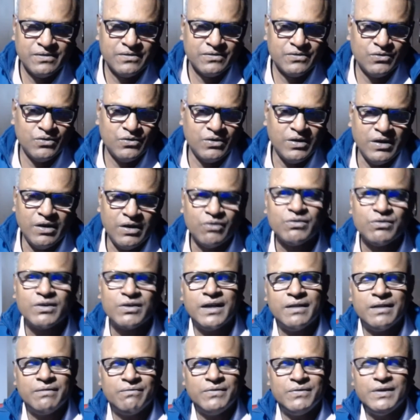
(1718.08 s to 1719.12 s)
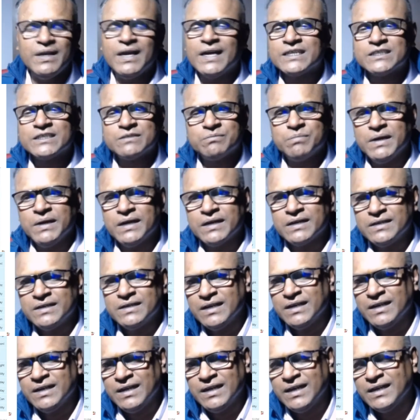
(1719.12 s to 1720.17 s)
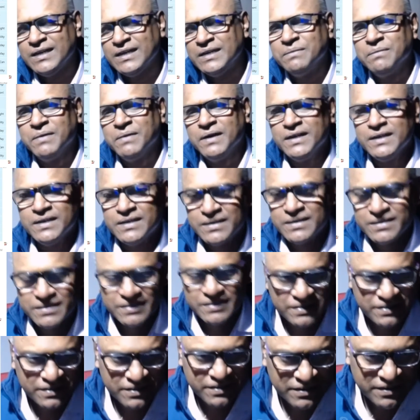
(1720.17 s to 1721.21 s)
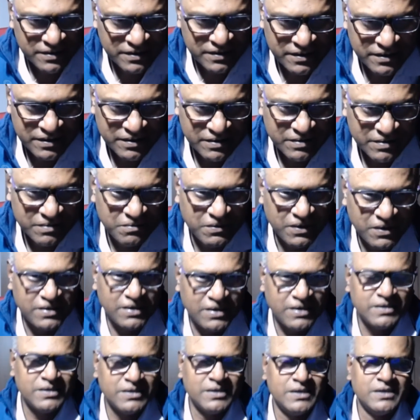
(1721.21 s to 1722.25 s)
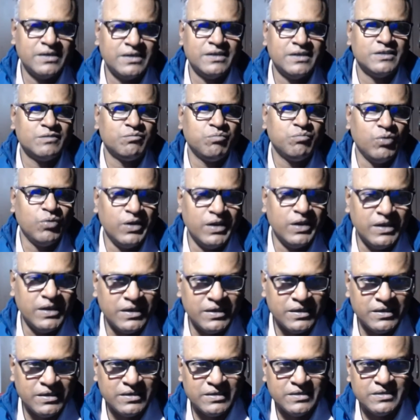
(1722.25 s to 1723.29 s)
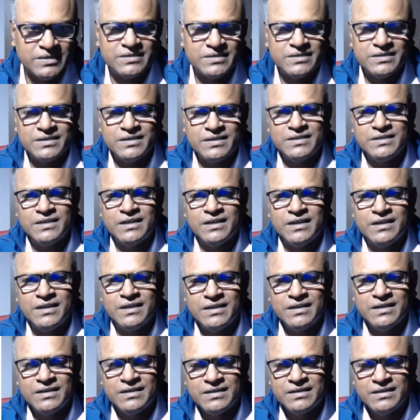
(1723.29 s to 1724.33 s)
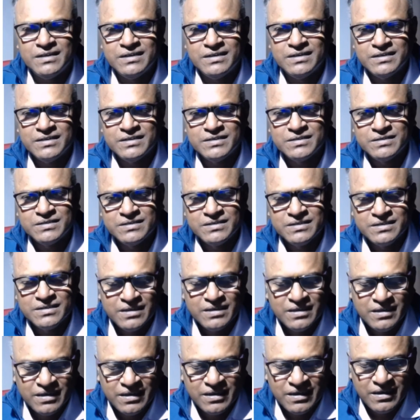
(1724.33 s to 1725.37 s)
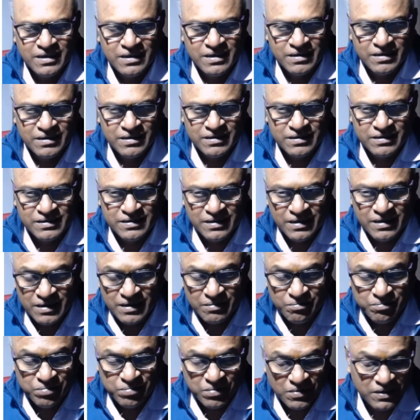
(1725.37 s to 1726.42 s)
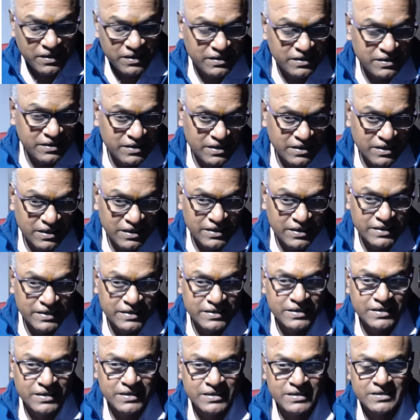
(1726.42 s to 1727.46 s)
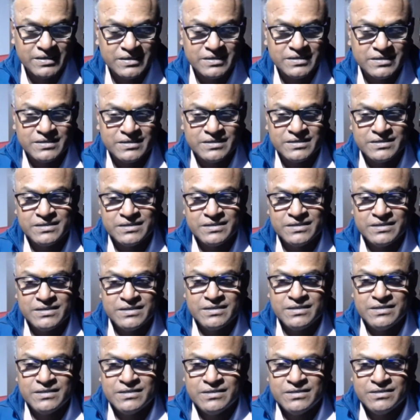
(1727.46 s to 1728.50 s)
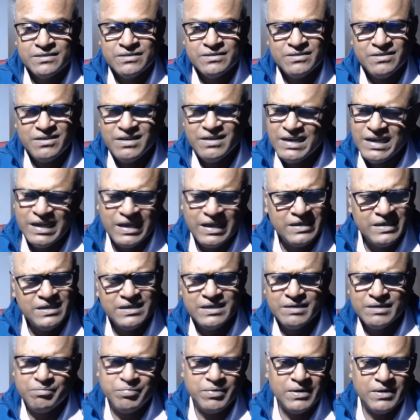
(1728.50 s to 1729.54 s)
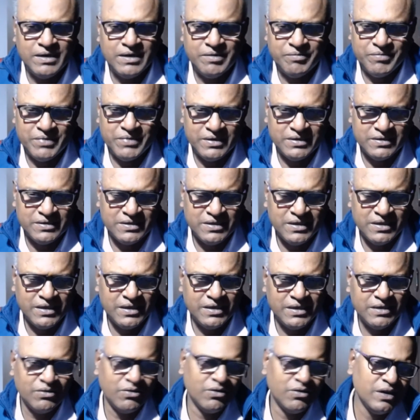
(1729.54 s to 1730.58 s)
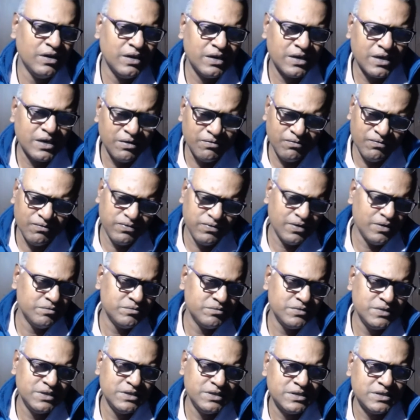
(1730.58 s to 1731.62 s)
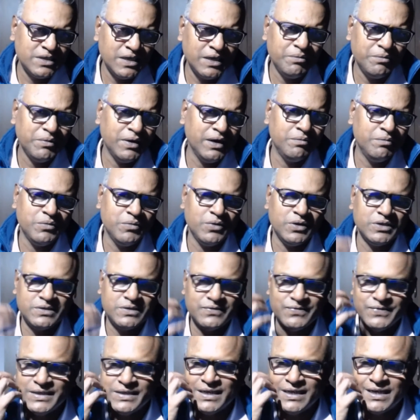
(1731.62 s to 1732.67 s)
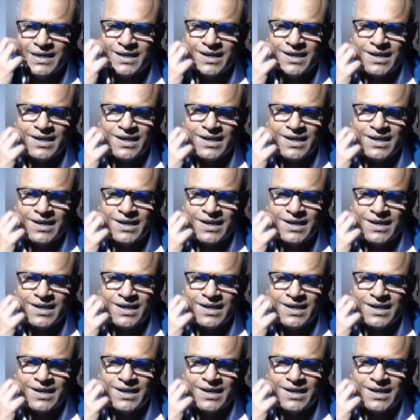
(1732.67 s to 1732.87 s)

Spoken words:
So how can we expect anybody, whether it is police, whether it is our political leaders, or in any department, they all come from the same atmosphere.